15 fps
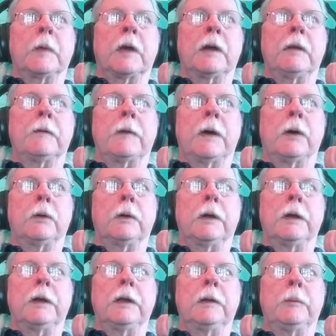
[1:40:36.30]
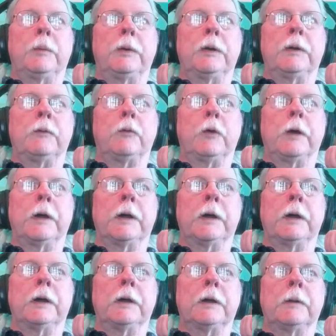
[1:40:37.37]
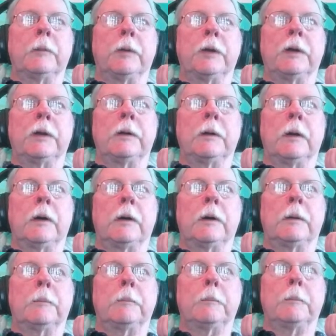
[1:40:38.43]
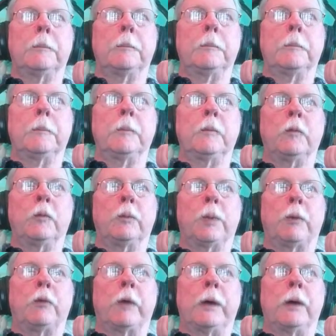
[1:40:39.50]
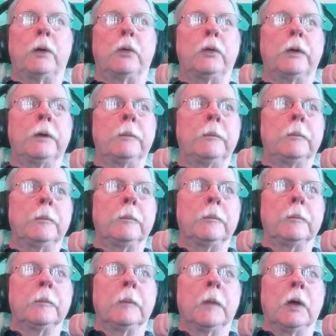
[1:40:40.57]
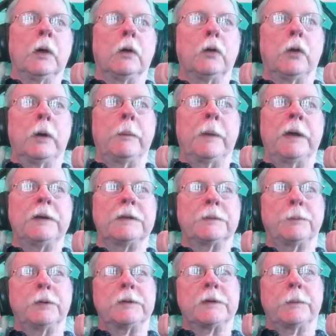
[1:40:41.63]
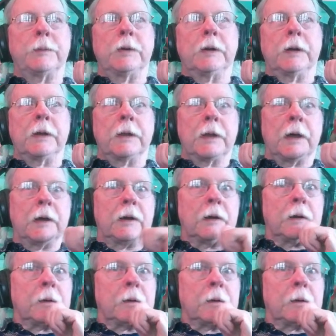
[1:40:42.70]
outliney, but in red, but round. Although I might just put something like that in.